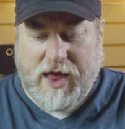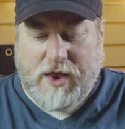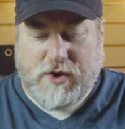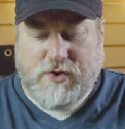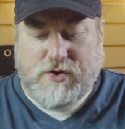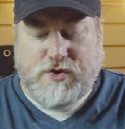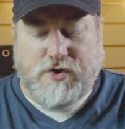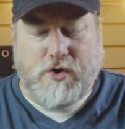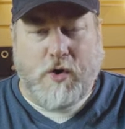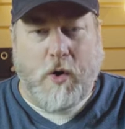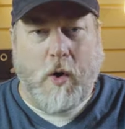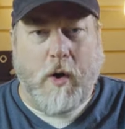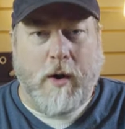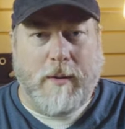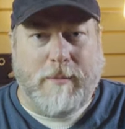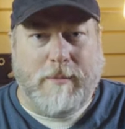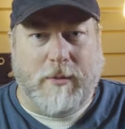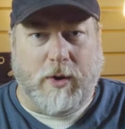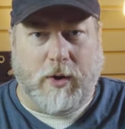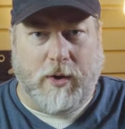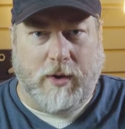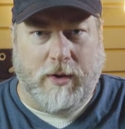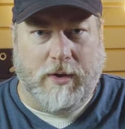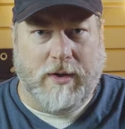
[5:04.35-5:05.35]

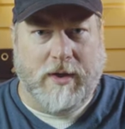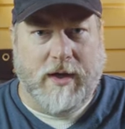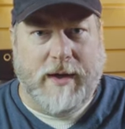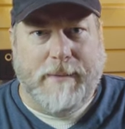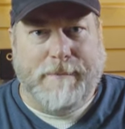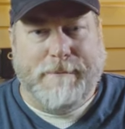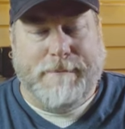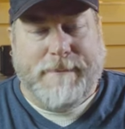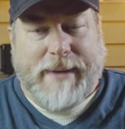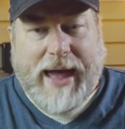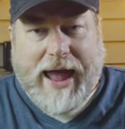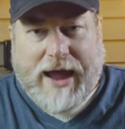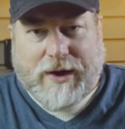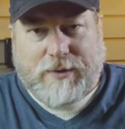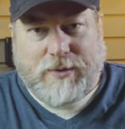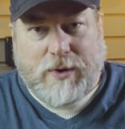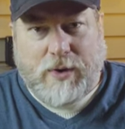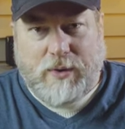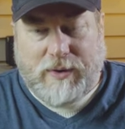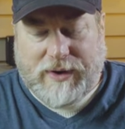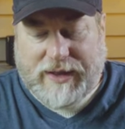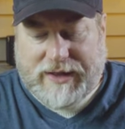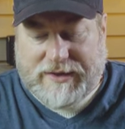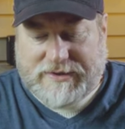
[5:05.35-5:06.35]
normal
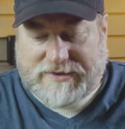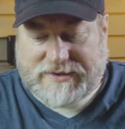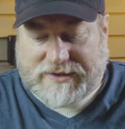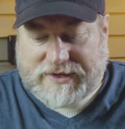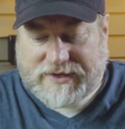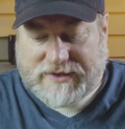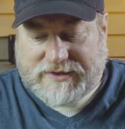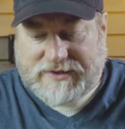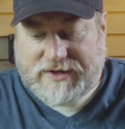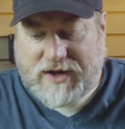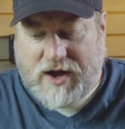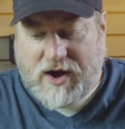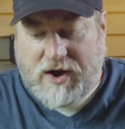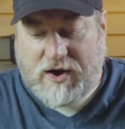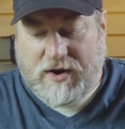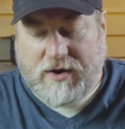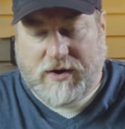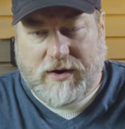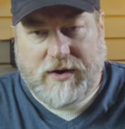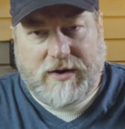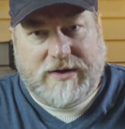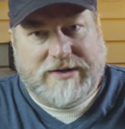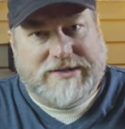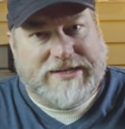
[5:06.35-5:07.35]
macro lenses
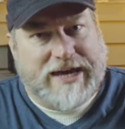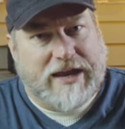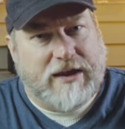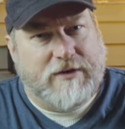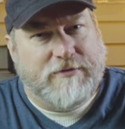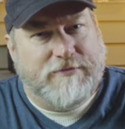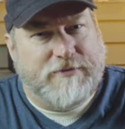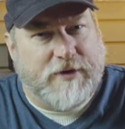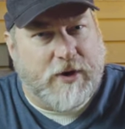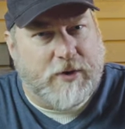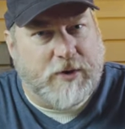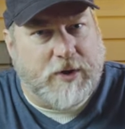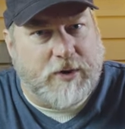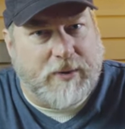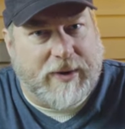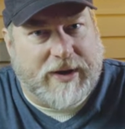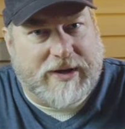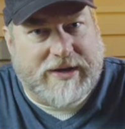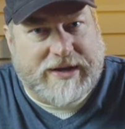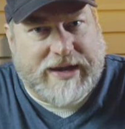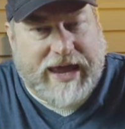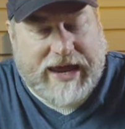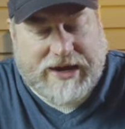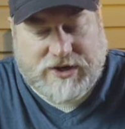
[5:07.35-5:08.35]
are telephoto
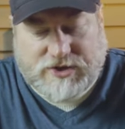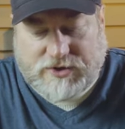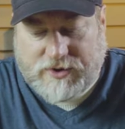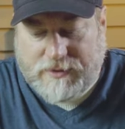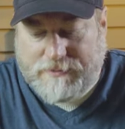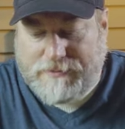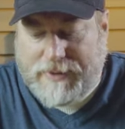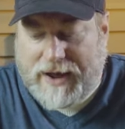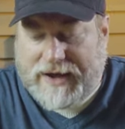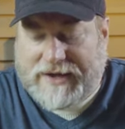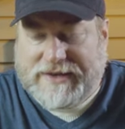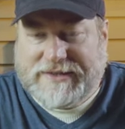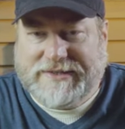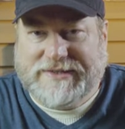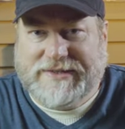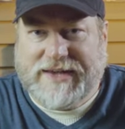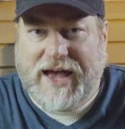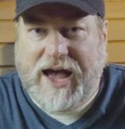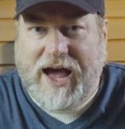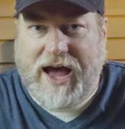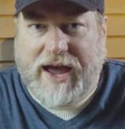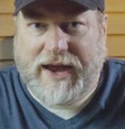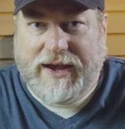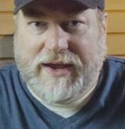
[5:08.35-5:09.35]
in nature and by
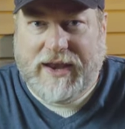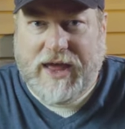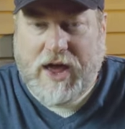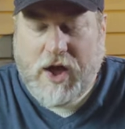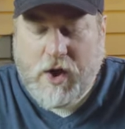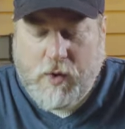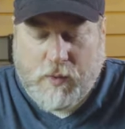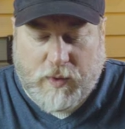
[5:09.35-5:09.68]
design,